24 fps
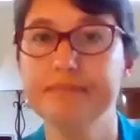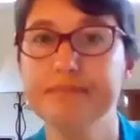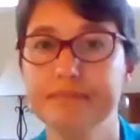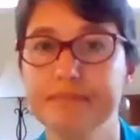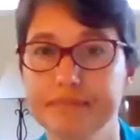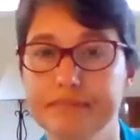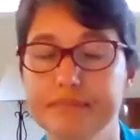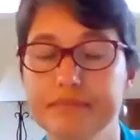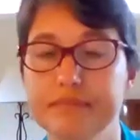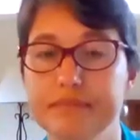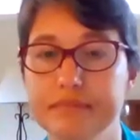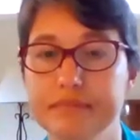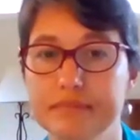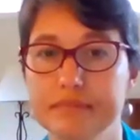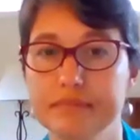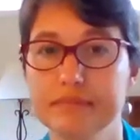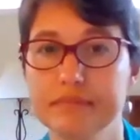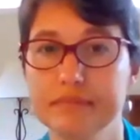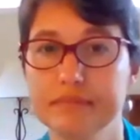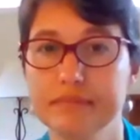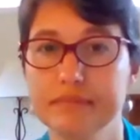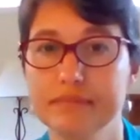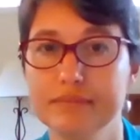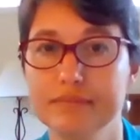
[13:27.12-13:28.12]
son.
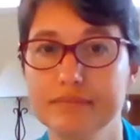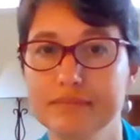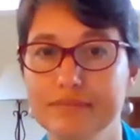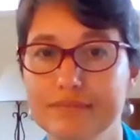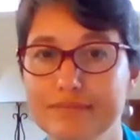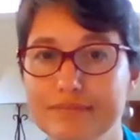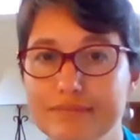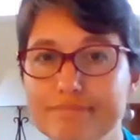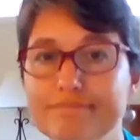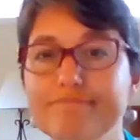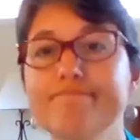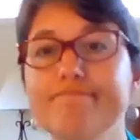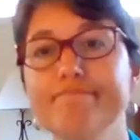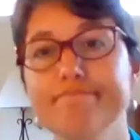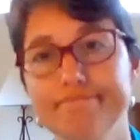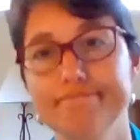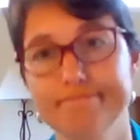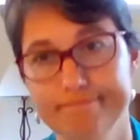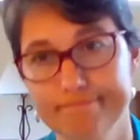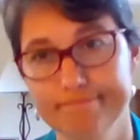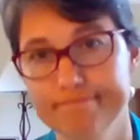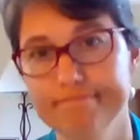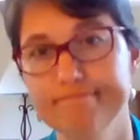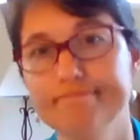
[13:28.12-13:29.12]
And there
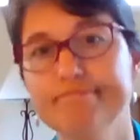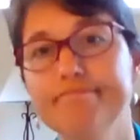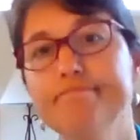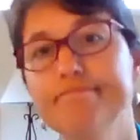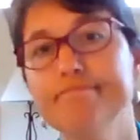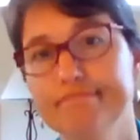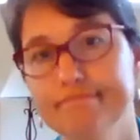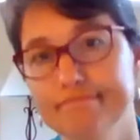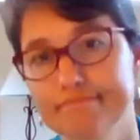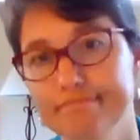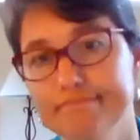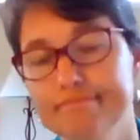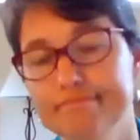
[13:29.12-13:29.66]
still are times